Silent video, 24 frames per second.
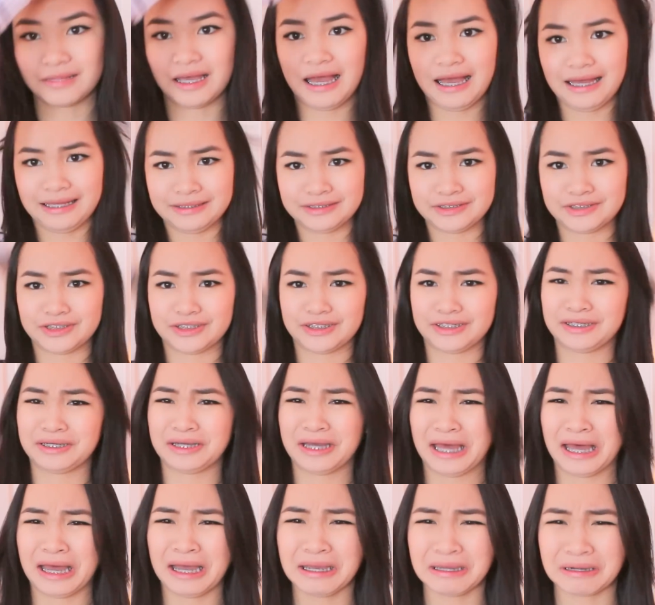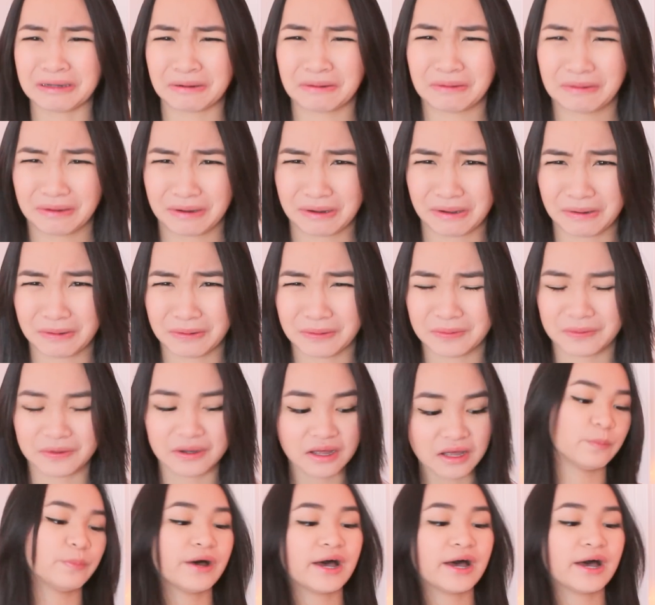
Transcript: Hanja, I don't know.